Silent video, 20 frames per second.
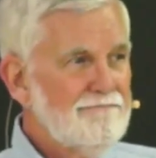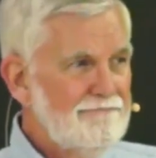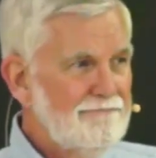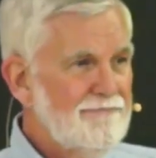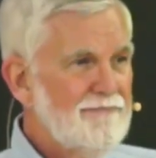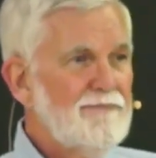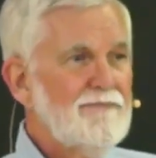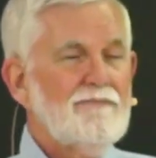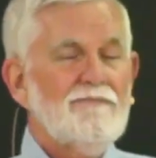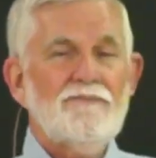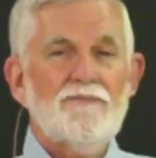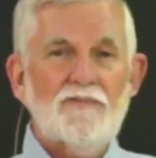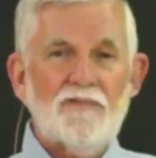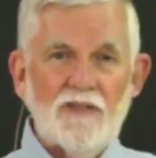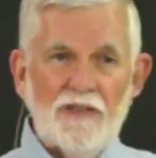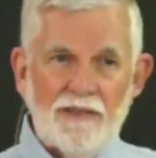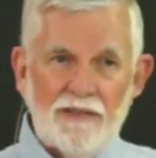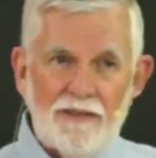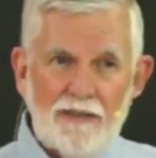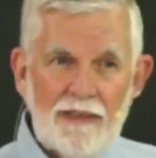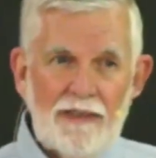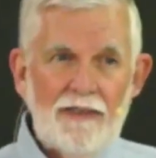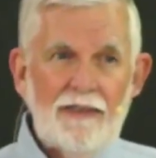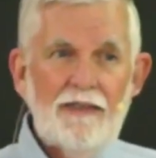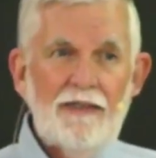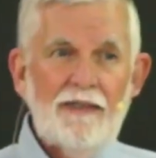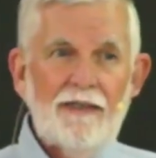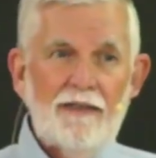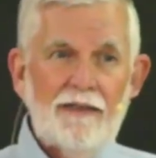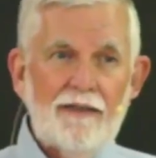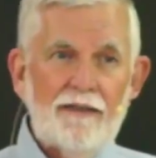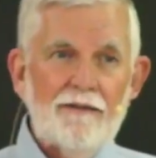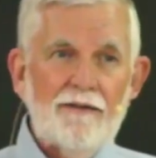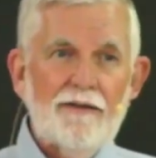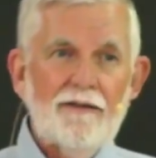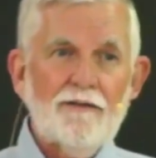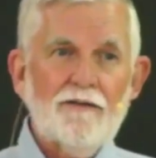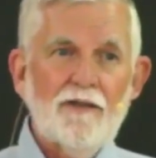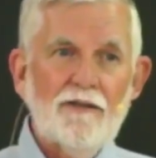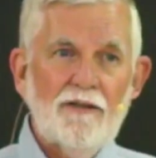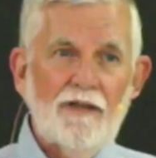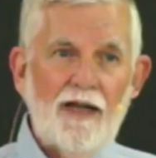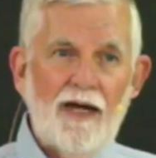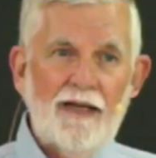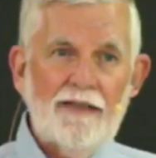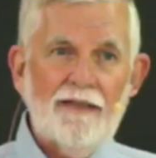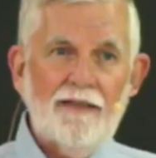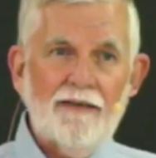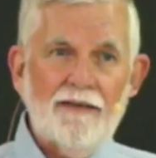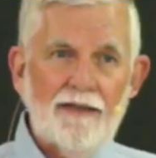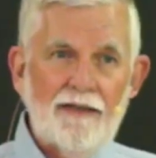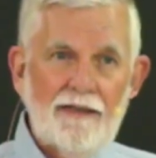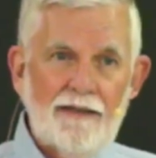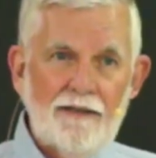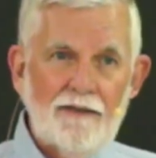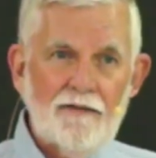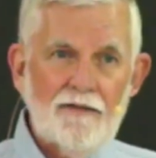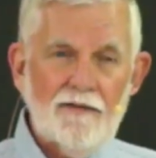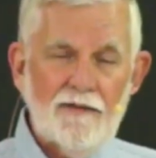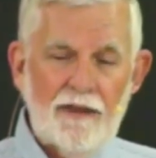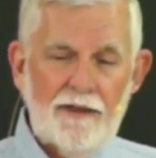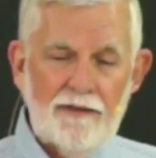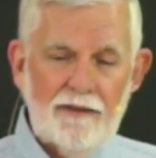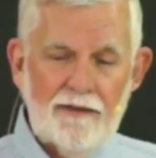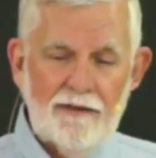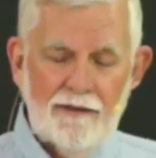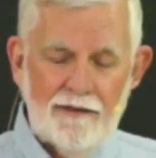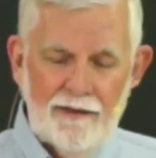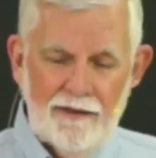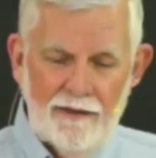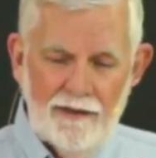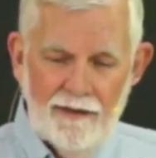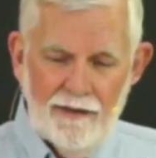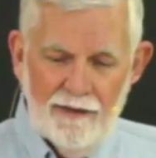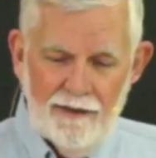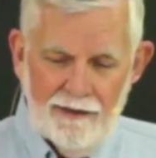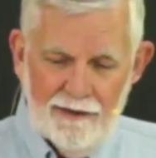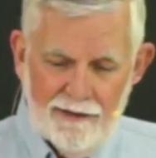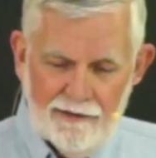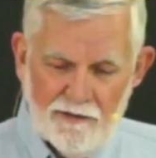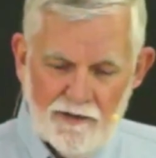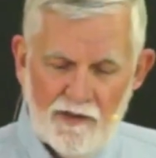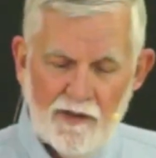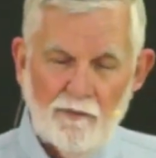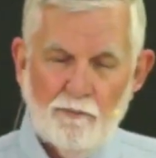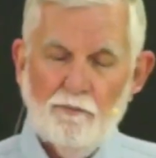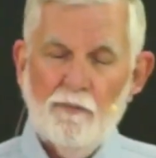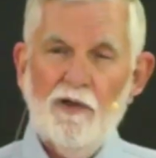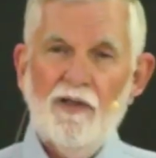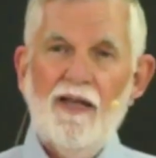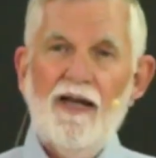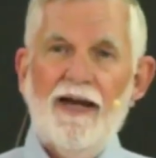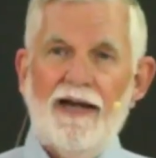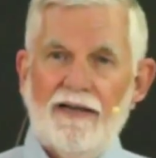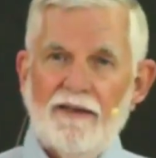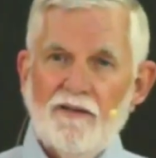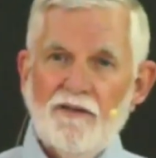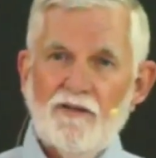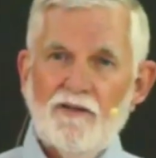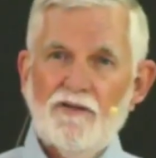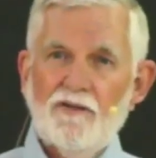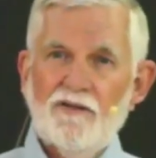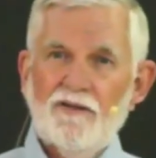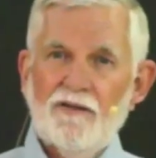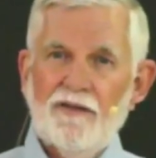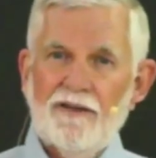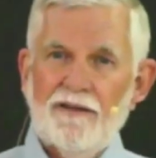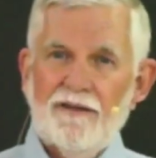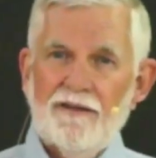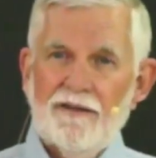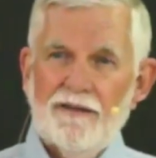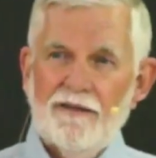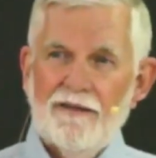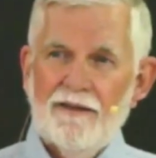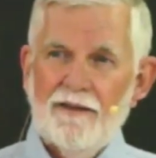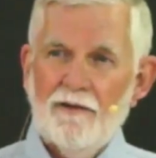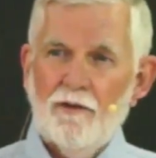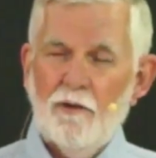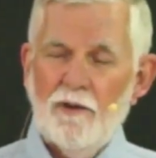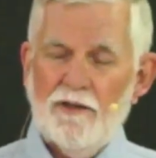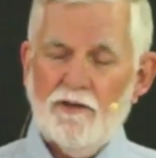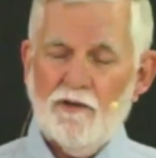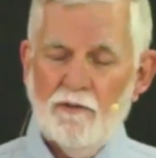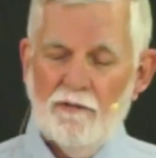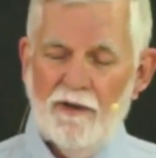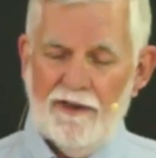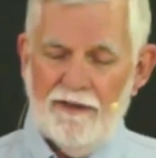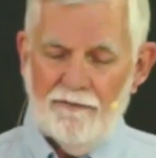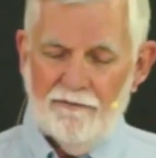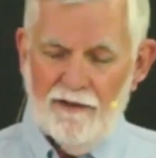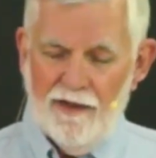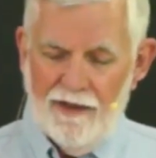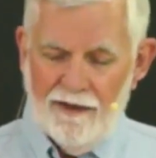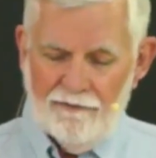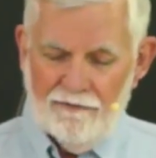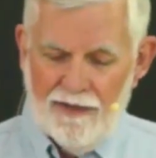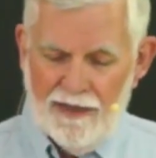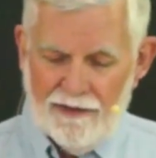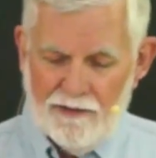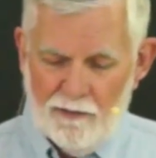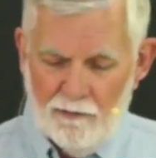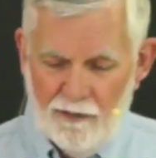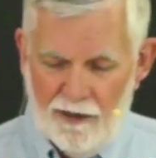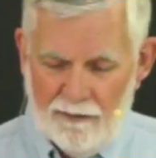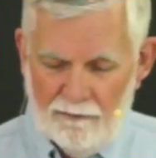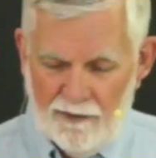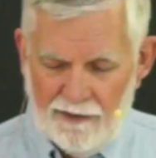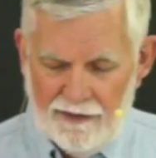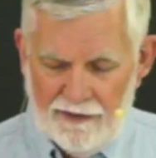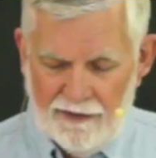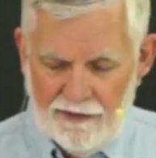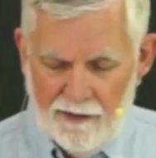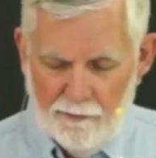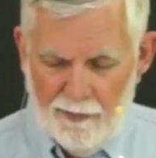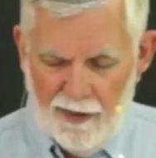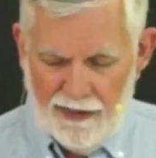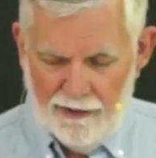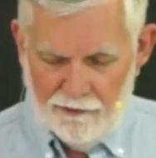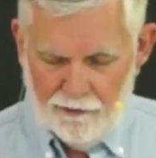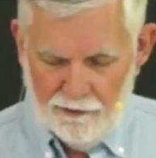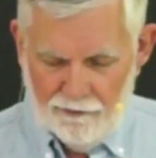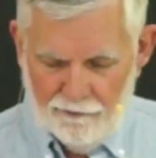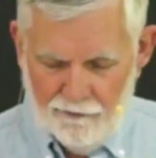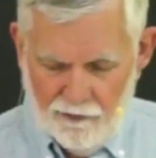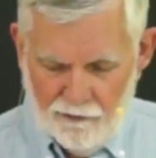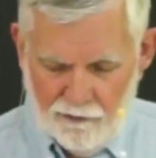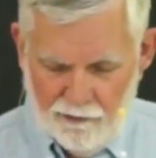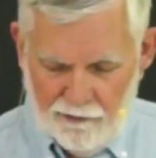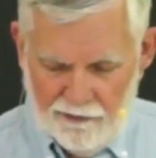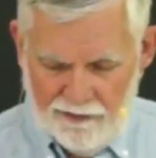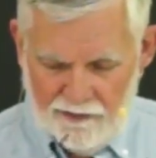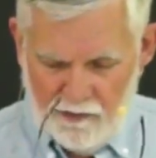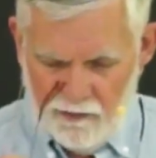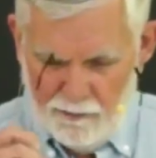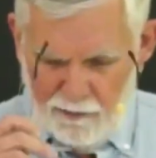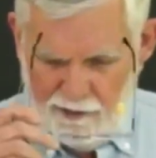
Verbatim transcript: See, there, there's a lot of things. Uh, it's complex, the Christian way of life. That's why we need the power of the Holy Spirit.